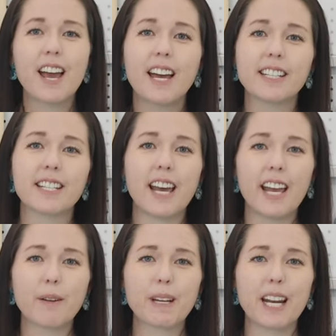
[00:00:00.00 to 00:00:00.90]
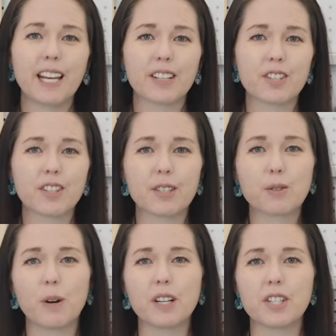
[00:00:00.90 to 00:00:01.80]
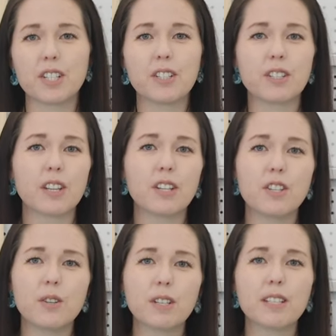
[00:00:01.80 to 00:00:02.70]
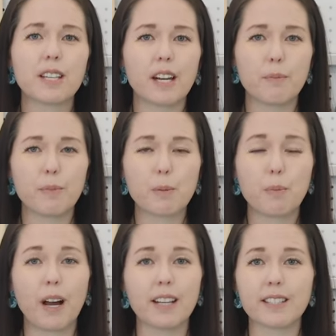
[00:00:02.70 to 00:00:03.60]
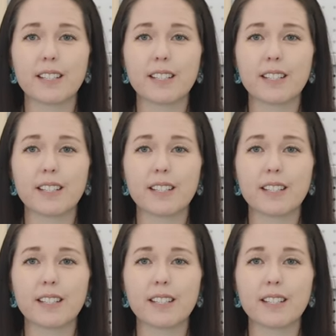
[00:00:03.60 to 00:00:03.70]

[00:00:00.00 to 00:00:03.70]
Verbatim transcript: and today I'm gonna answer this question so that you can set up your press